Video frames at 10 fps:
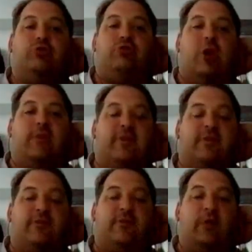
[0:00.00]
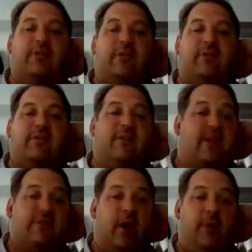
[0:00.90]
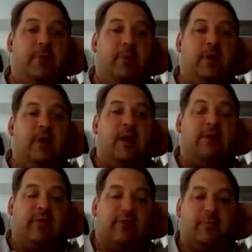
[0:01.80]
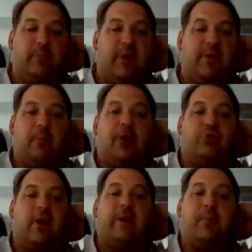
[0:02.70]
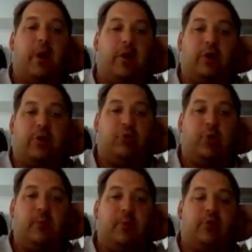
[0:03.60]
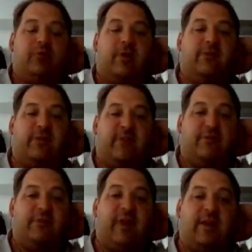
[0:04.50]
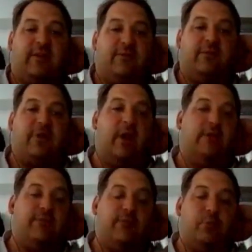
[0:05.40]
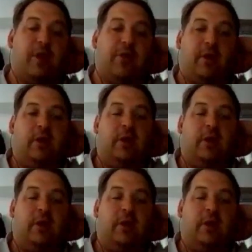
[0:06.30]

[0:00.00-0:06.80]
Jersey to France in said time, it doesn't mean that my training partner can do it, because it's a different day, different tide, different weather.